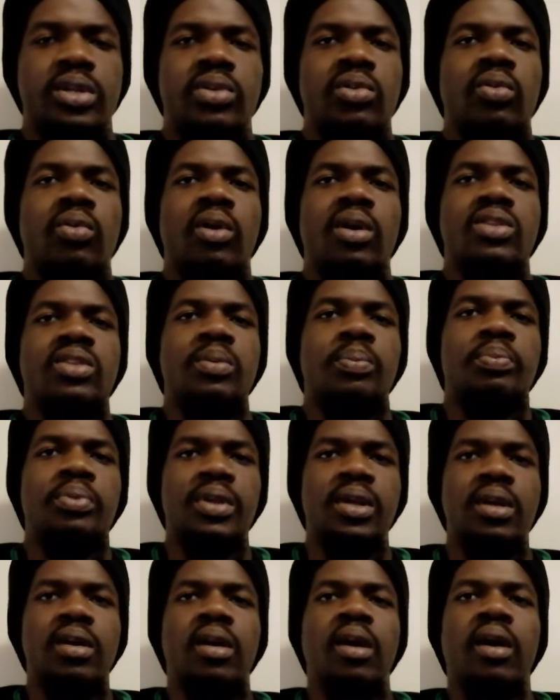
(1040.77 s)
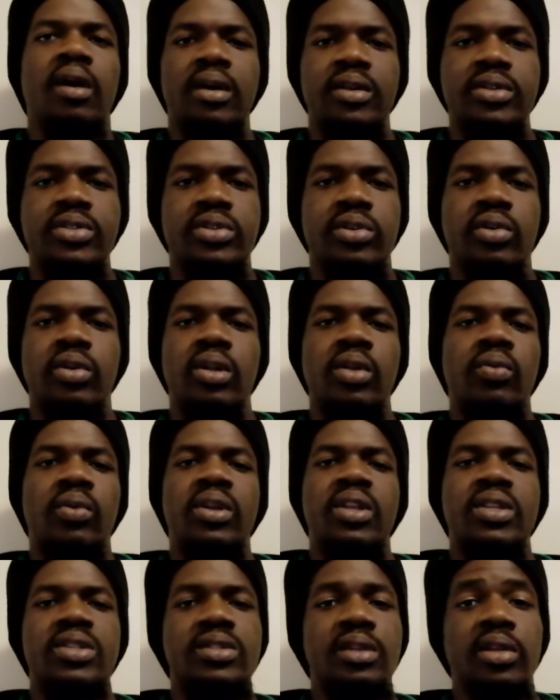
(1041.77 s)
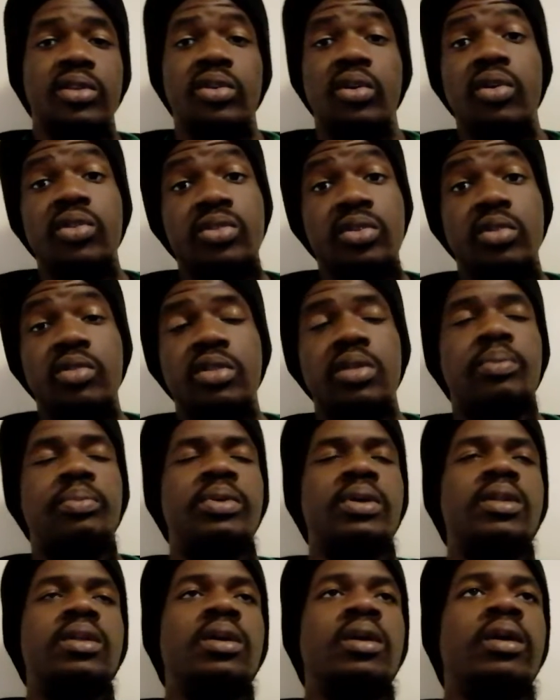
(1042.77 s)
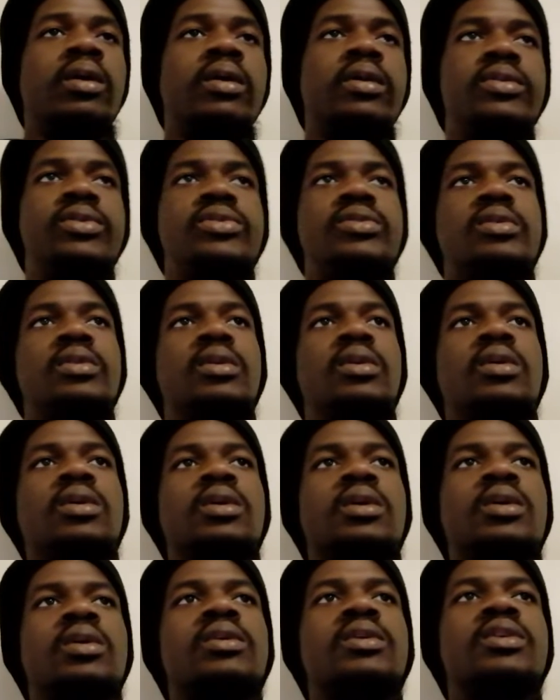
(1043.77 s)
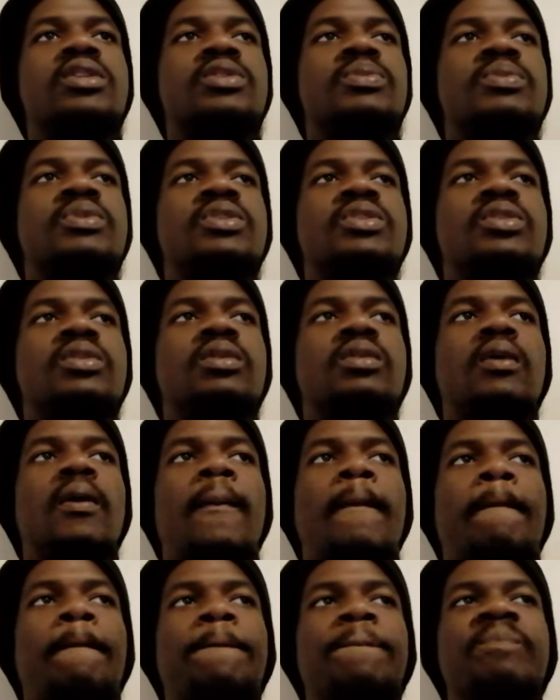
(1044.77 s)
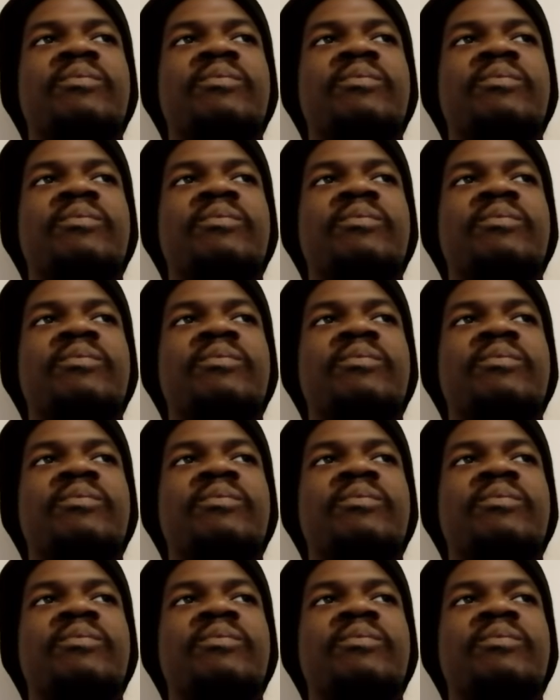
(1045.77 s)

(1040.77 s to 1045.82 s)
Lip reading: You don't want to play your cards early when it's not your turn to play the cards. Isn't me so?